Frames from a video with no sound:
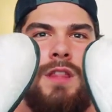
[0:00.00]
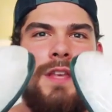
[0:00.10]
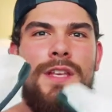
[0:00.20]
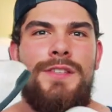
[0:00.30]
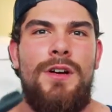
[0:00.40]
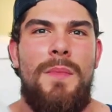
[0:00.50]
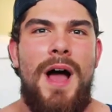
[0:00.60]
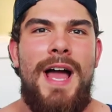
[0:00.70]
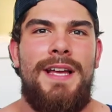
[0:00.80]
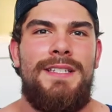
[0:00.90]
These are
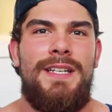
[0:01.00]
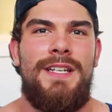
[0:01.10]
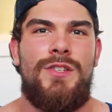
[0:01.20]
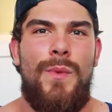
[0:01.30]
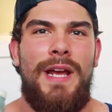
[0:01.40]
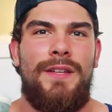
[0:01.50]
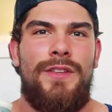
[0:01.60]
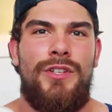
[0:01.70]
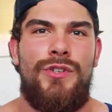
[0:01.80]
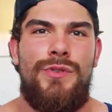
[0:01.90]
my Adidas
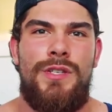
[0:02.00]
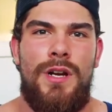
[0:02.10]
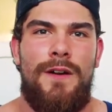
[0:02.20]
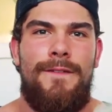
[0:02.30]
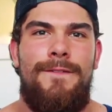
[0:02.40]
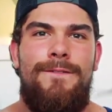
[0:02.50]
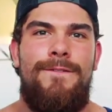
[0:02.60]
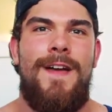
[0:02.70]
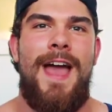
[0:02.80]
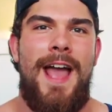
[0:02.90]
weightlifting shoes. They're
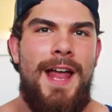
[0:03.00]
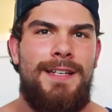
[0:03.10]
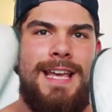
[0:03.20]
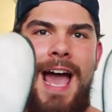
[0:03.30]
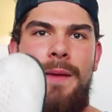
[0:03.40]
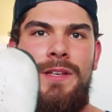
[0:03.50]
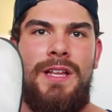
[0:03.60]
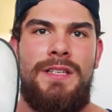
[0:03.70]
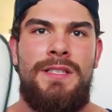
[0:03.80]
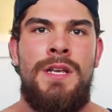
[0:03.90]

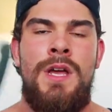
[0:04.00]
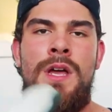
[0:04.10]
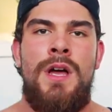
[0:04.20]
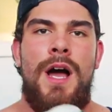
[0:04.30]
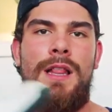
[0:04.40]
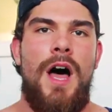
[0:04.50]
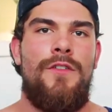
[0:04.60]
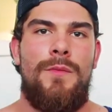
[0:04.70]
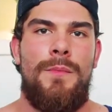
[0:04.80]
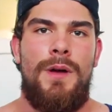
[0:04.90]
fantabulous. I
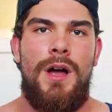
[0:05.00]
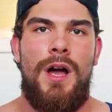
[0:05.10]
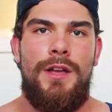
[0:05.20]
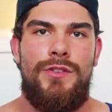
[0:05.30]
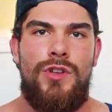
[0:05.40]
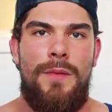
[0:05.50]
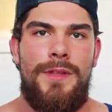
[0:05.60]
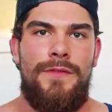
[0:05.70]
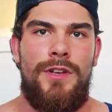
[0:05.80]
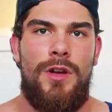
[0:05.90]
love them. Uh, you saw them
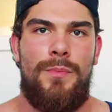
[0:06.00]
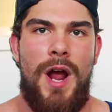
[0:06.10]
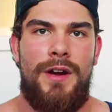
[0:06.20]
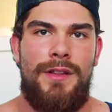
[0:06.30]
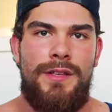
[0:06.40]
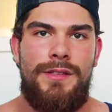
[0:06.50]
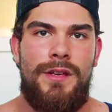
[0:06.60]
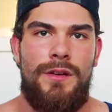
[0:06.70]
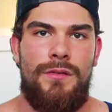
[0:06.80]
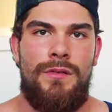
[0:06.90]
in the video prior to this.
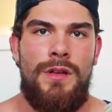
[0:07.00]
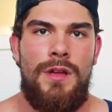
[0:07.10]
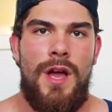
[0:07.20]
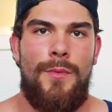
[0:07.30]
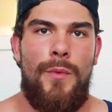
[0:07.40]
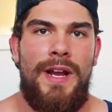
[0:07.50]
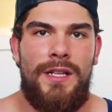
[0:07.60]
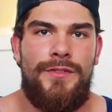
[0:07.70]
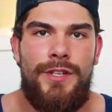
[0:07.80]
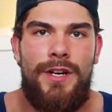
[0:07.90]
So I'm a
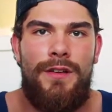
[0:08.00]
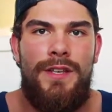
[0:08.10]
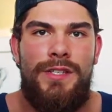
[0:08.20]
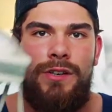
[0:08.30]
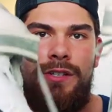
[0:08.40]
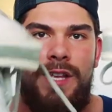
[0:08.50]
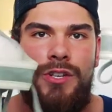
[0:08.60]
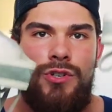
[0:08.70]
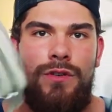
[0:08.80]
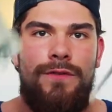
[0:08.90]
weightlifter. These are
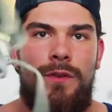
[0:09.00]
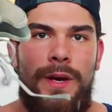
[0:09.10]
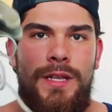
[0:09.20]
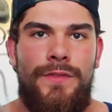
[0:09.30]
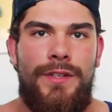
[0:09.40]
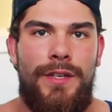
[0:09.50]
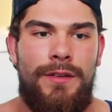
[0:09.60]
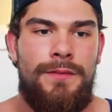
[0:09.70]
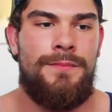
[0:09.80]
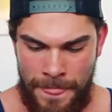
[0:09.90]
essential for weightlifting.